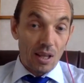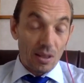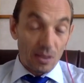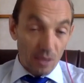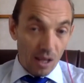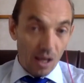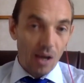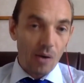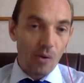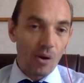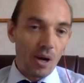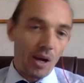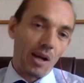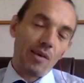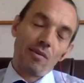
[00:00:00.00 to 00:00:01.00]
Now,
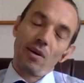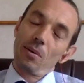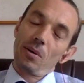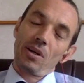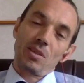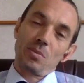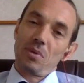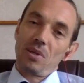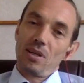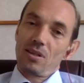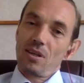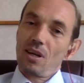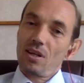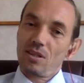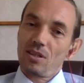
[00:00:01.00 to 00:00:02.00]
everyone is being
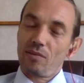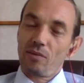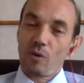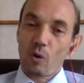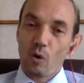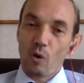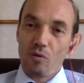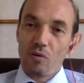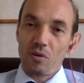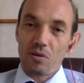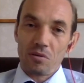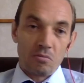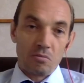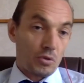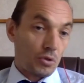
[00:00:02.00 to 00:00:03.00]
tested for COVID.
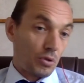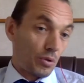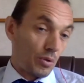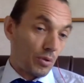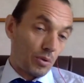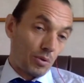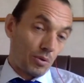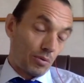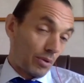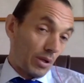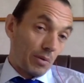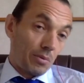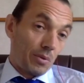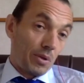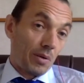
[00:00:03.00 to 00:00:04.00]
So
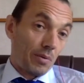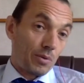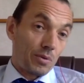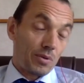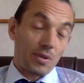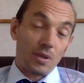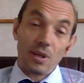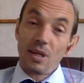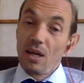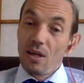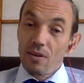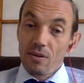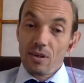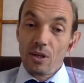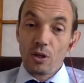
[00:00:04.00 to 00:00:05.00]
I would have to say
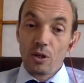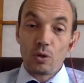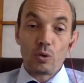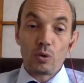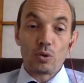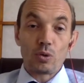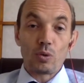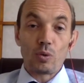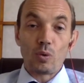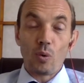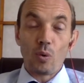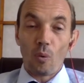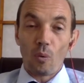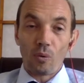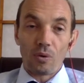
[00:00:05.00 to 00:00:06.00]
thank you to
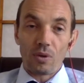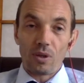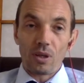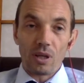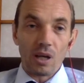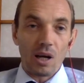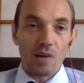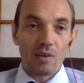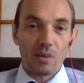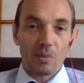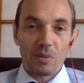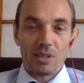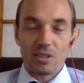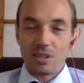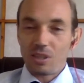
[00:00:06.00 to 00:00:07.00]
all the
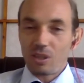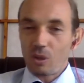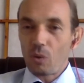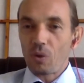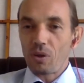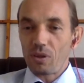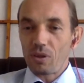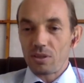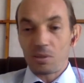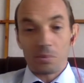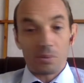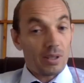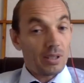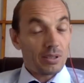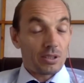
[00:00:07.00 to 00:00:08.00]
governments and local
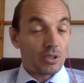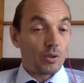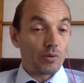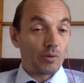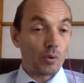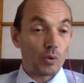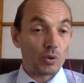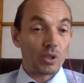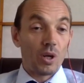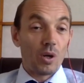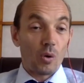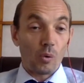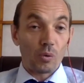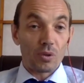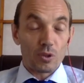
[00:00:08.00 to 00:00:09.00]
enterprises, and of course,
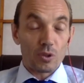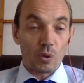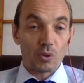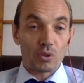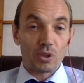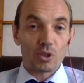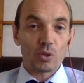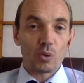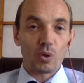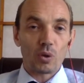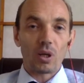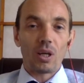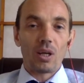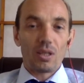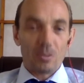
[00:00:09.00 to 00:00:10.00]
all the doctors who
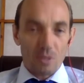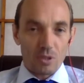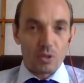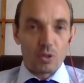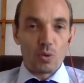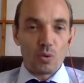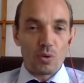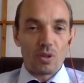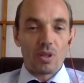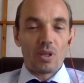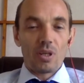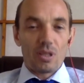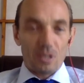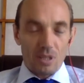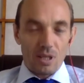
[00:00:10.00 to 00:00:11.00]
are doing
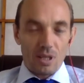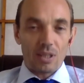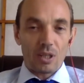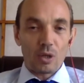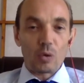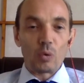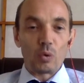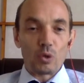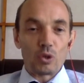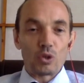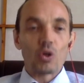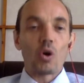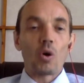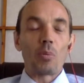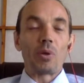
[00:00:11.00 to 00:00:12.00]
that a good
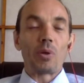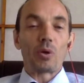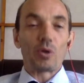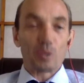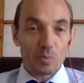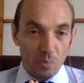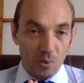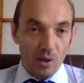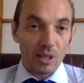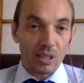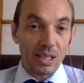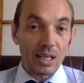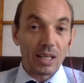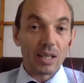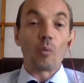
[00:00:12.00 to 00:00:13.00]
job, because
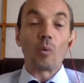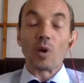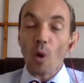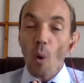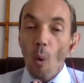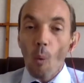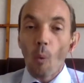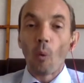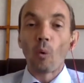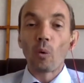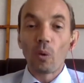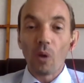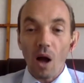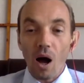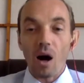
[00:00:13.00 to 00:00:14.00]
partly we
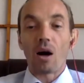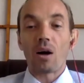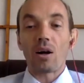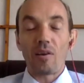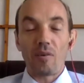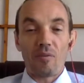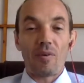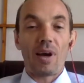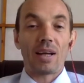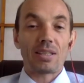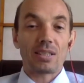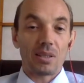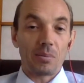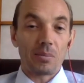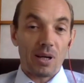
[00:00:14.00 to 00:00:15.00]
all are
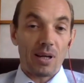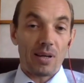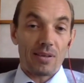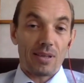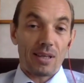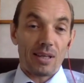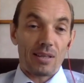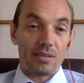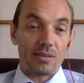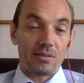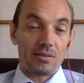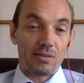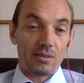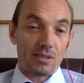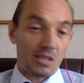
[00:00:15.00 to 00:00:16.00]
affected by that.
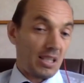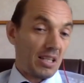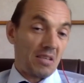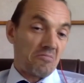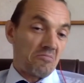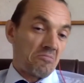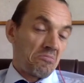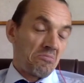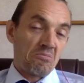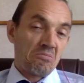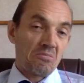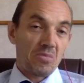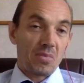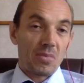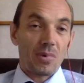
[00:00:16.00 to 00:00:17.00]
I
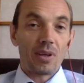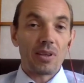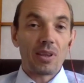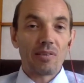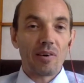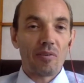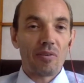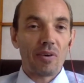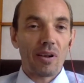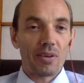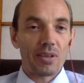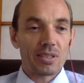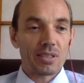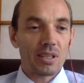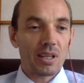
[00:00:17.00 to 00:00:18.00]
never felt
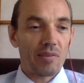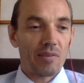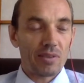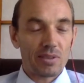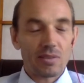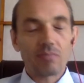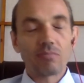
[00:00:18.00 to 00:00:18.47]
the safest.